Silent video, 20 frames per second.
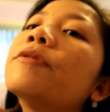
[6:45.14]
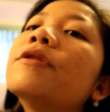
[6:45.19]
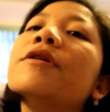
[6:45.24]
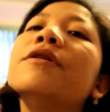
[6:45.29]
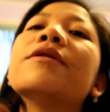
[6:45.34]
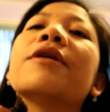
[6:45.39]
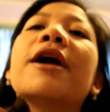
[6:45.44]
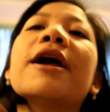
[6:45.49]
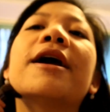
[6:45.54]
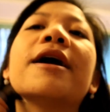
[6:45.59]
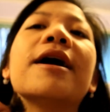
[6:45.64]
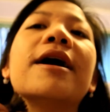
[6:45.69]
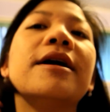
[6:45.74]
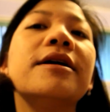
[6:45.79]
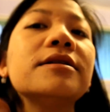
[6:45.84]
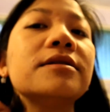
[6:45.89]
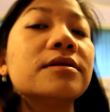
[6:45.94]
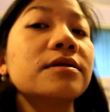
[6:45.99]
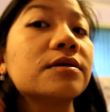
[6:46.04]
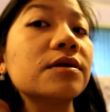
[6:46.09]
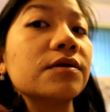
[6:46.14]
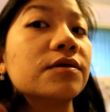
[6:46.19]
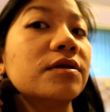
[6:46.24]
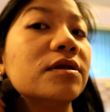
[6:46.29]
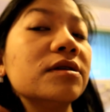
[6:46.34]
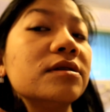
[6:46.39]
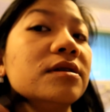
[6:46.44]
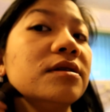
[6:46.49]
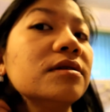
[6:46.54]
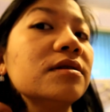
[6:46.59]
Okay guys, so
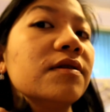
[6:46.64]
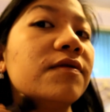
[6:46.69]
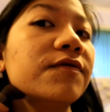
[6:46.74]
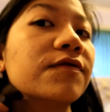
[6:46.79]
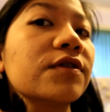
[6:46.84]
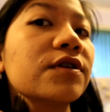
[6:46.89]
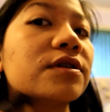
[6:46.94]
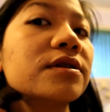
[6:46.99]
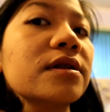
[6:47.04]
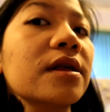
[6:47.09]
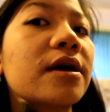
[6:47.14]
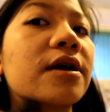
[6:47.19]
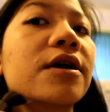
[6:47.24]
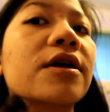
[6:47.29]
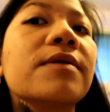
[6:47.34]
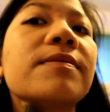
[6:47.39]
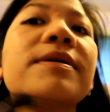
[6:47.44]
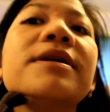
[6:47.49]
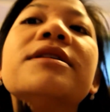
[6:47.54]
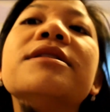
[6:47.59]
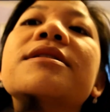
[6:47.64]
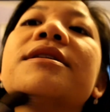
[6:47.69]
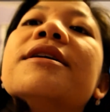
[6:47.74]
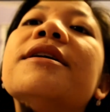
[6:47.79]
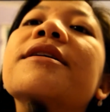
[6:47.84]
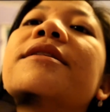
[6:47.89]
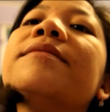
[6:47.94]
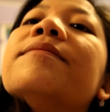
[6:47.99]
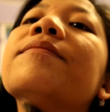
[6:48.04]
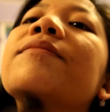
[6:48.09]
this is the first layer on my
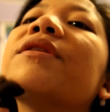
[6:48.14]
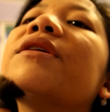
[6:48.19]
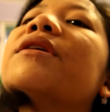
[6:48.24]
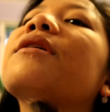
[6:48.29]
skin.